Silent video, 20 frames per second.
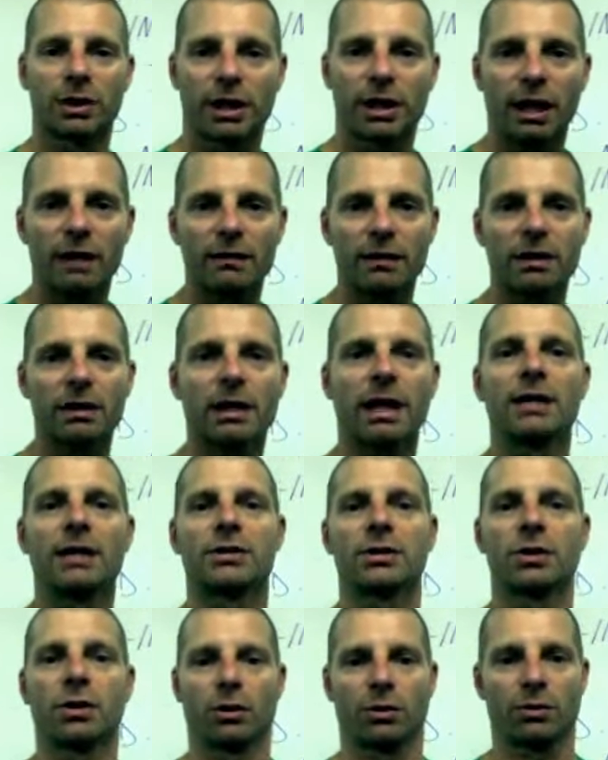to
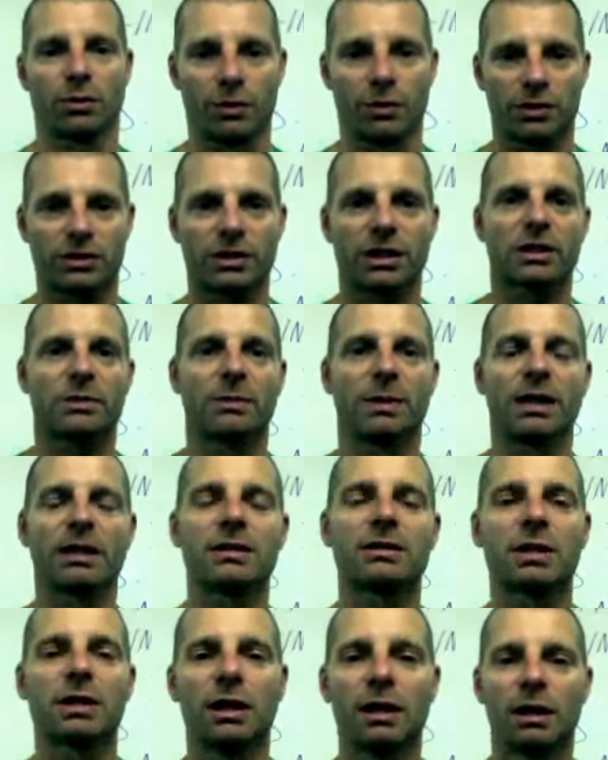recover as you go through the
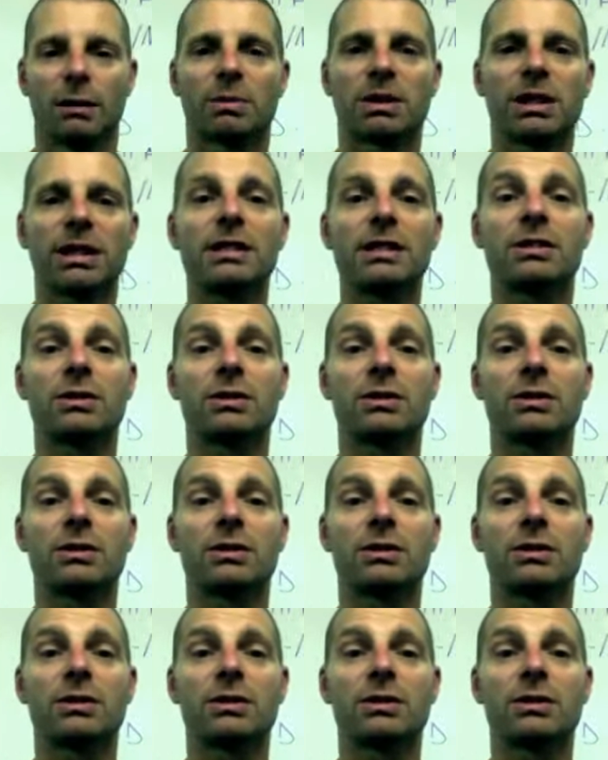6 minutes,